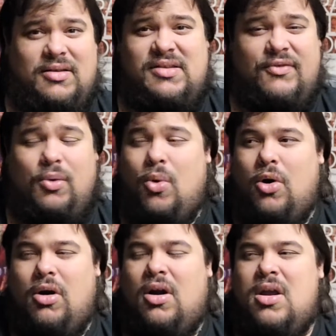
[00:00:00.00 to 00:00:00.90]
the Civil
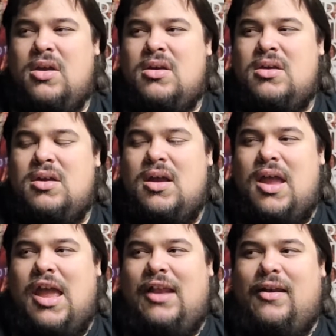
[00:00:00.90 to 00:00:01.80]
War,
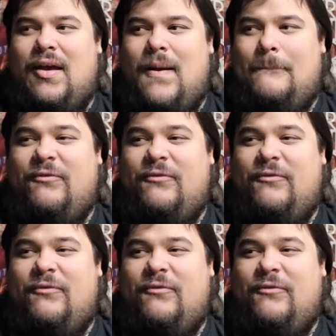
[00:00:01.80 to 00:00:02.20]
and um,